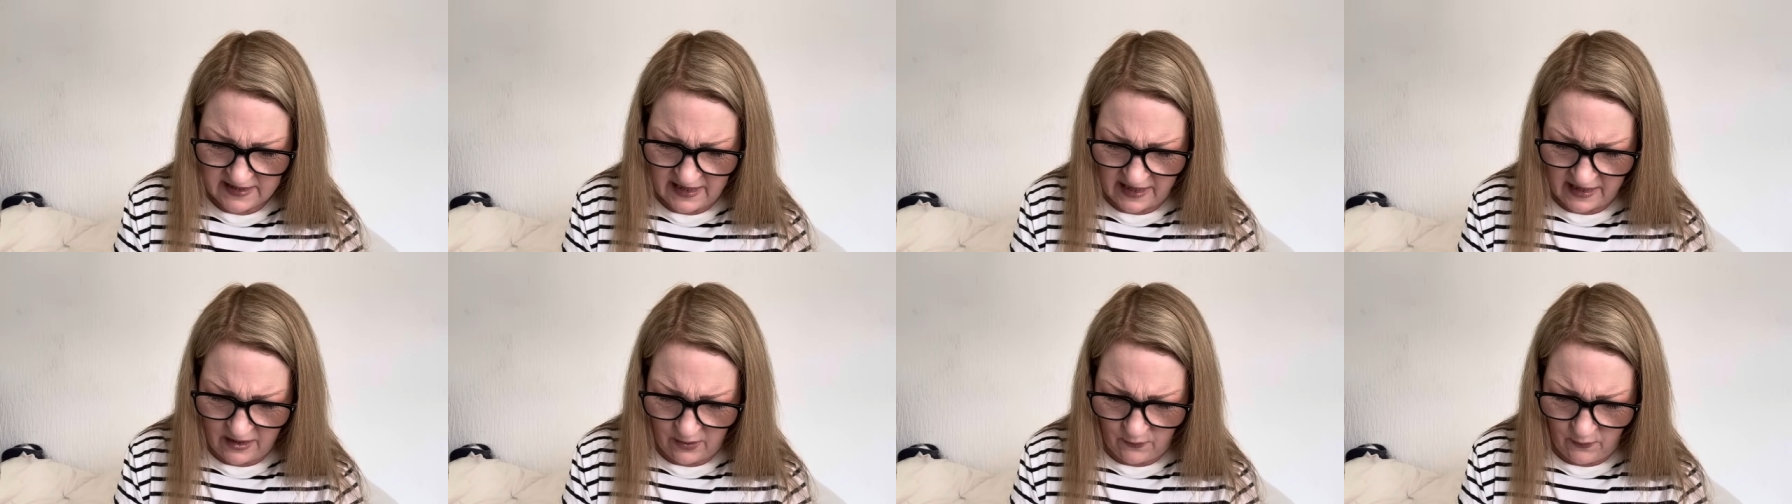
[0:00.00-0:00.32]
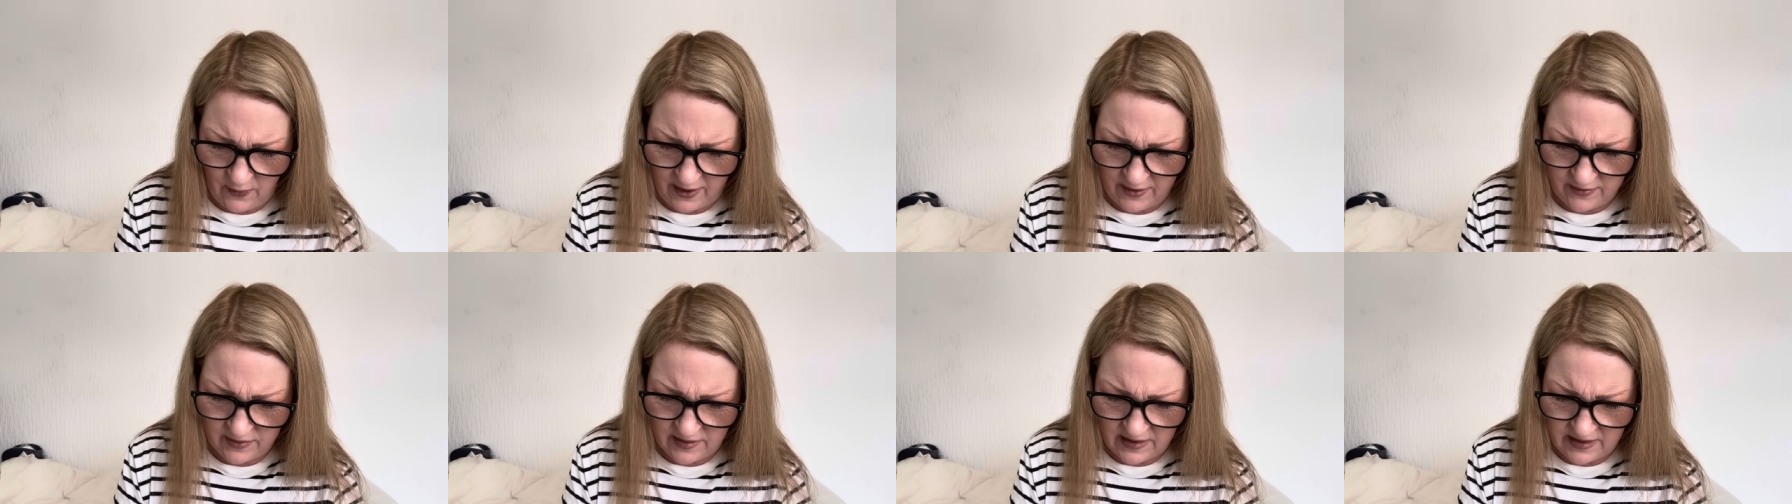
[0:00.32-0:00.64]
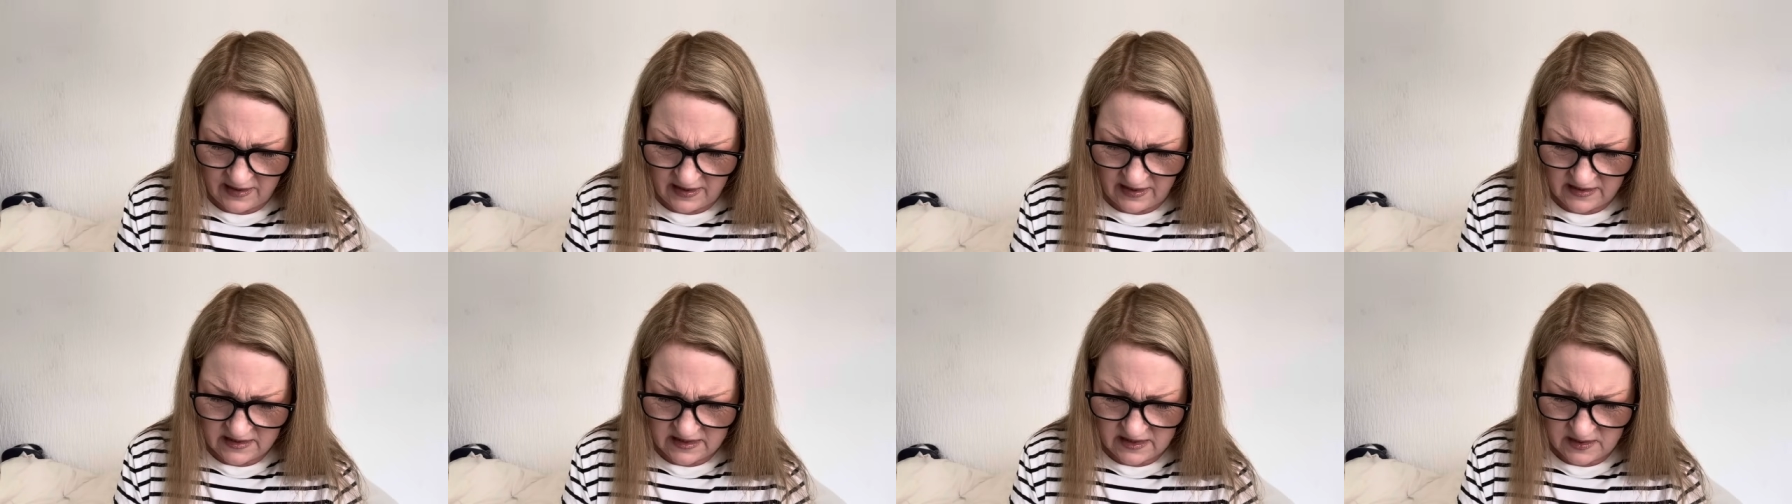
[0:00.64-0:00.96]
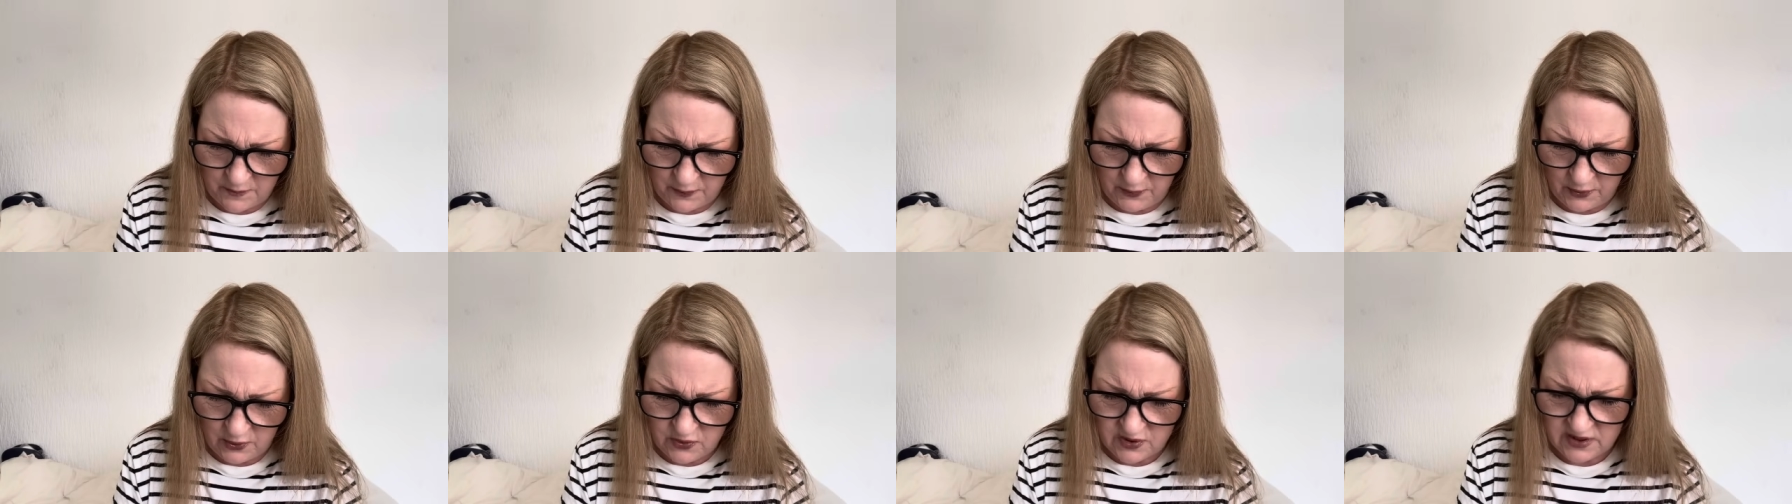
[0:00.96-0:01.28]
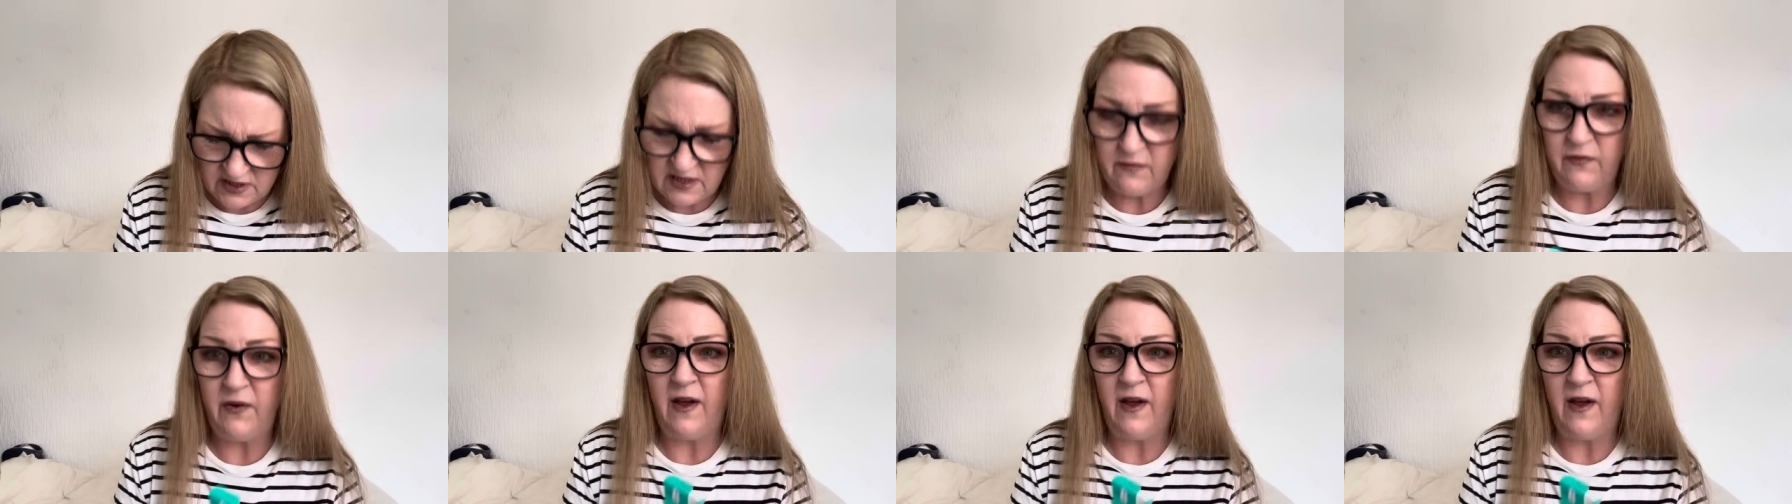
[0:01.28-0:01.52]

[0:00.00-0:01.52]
anywhere that needs a boost of